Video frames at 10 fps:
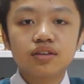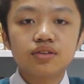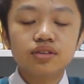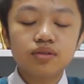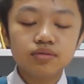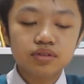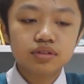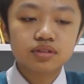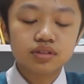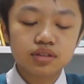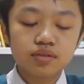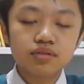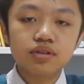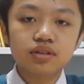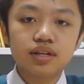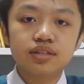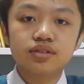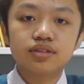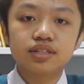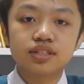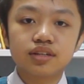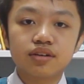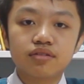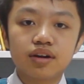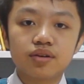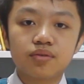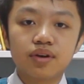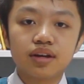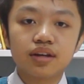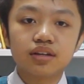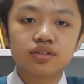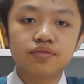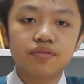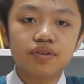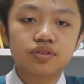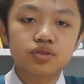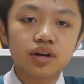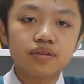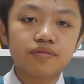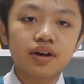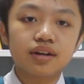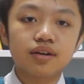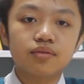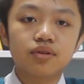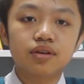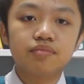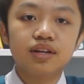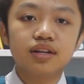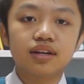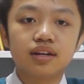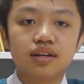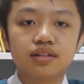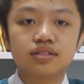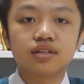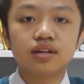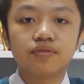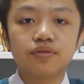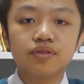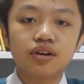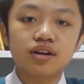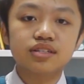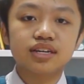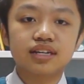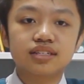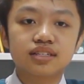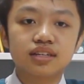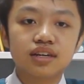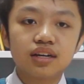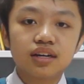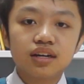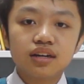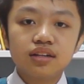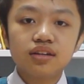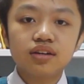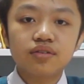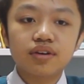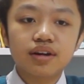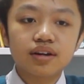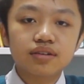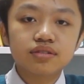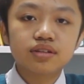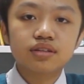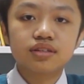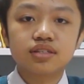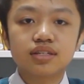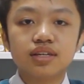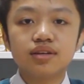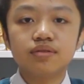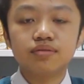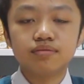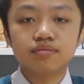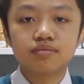you don't look into a dictionary right away. Try to find out what meaning it has through the context. Look around, see